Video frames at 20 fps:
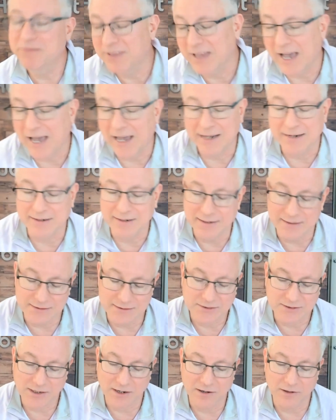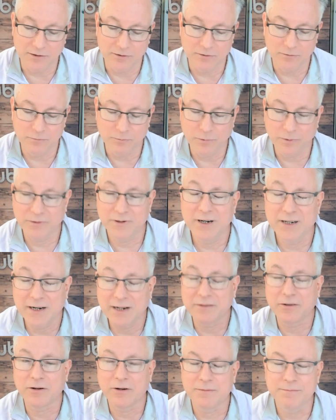that. And so we're in
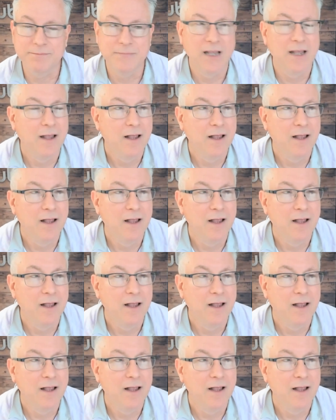another,